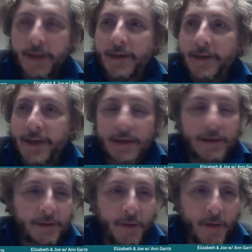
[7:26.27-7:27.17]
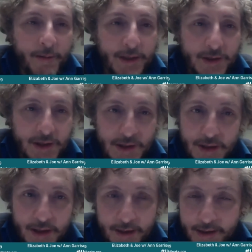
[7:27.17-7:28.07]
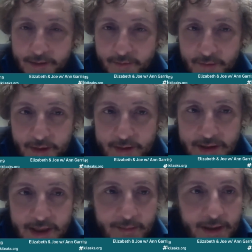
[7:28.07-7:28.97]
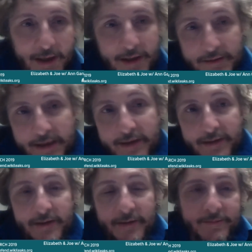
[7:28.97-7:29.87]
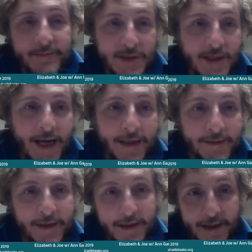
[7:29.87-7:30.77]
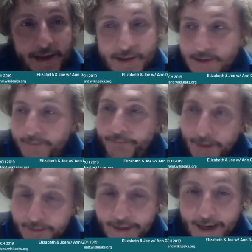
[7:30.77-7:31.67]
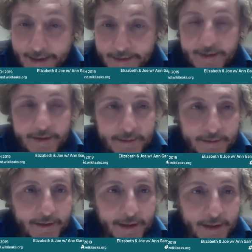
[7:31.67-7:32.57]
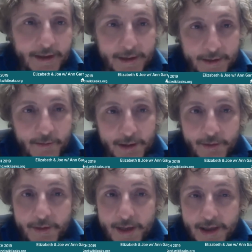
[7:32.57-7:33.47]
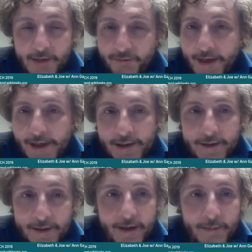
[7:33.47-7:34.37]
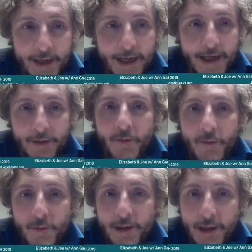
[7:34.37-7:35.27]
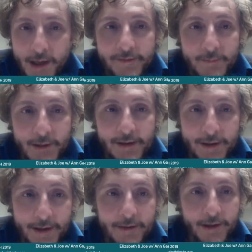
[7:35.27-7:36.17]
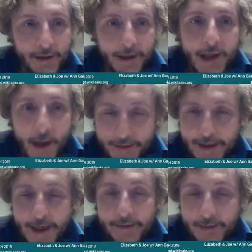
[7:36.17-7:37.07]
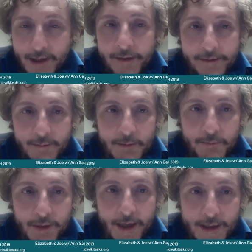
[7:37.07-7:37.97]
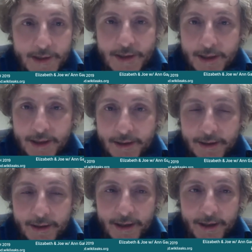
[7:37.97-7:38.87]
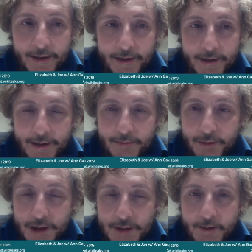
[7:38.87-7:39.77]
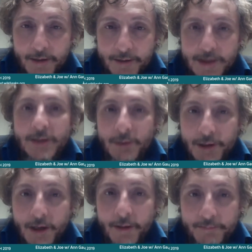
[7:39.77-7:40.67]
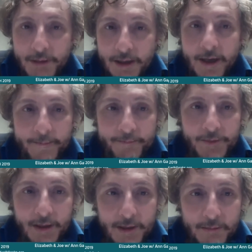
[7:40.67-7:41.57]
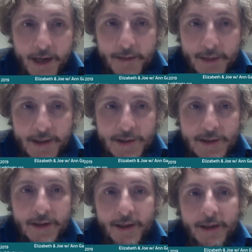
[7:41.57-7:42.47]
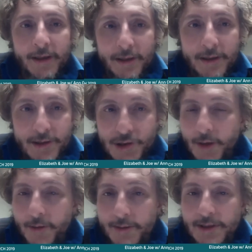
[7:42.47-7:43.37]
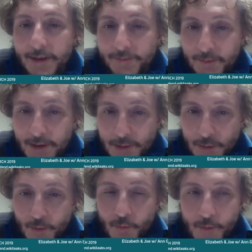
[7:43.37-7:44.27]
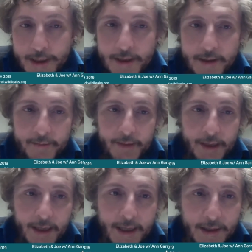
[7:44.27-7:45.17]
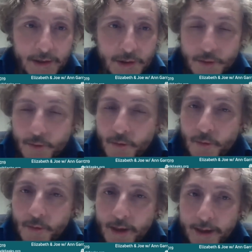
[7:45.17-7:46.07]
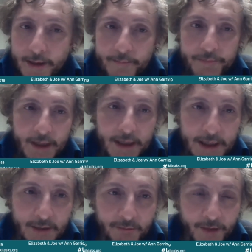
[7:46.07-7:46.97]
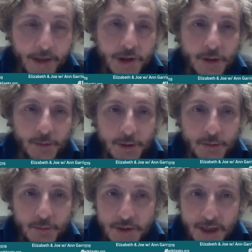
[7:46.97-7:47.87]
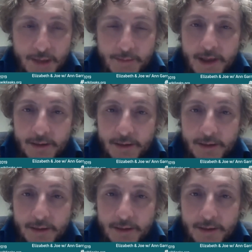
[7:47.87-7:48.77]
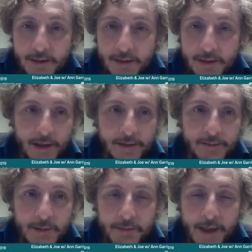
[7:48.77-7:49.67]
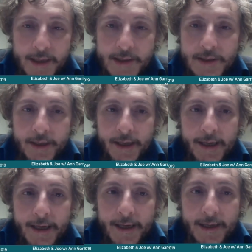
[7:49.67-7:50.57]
Yet Corbyn is just very timid, and you know, the sad thing is that, you know, we're looking at a failure, that a man who will ultimately not get the ultimate prize in British politics. He will not become prime minister. He has shown himself to be too weak and too ineffectual, too timid to seize the ultimate prize.